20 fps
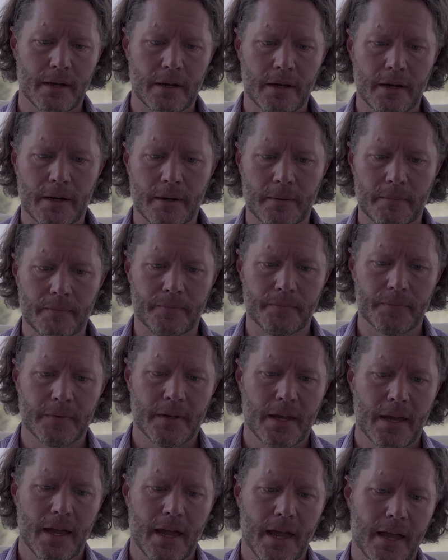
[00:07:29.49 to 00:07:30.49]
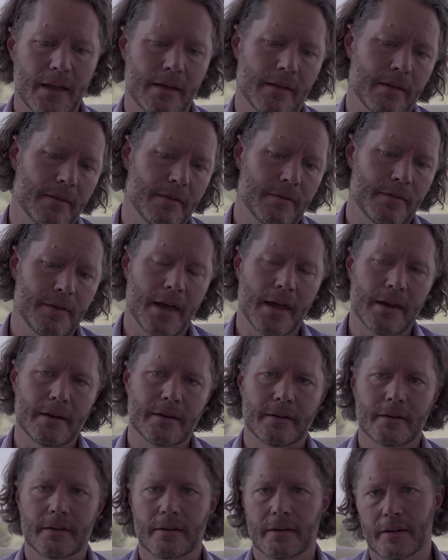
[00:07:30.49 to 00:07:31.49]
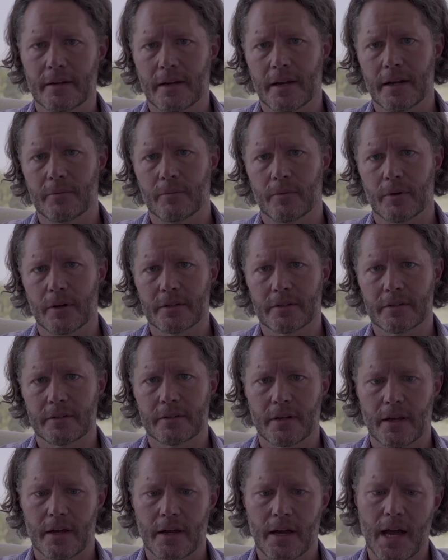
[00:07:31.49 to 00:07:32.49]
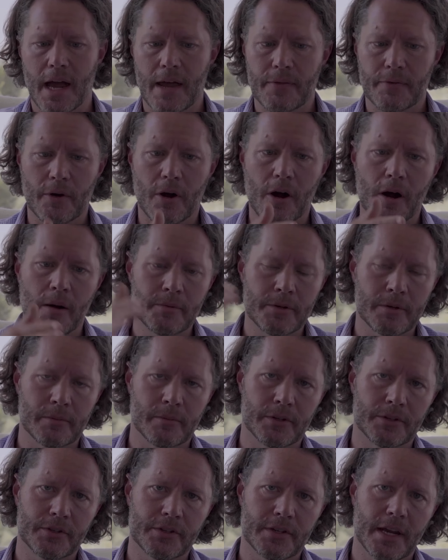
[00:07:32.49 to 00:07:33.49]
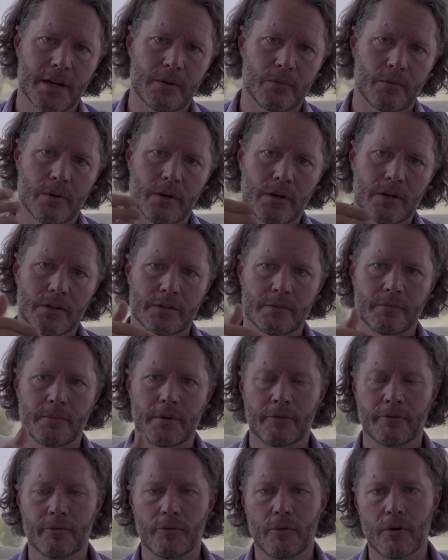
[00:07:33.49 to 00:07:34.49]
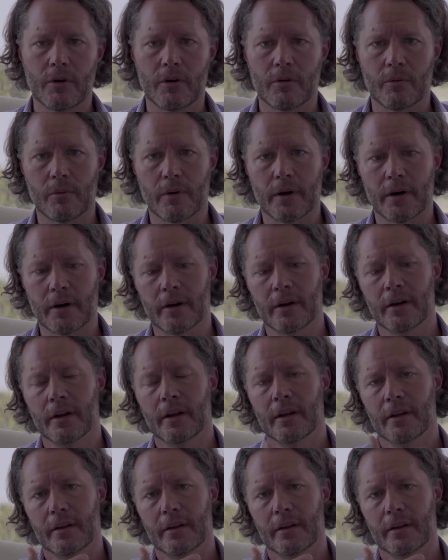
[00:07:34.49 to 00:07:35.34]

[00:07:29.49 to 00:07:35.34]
then it was at the optimal state, whereas before, where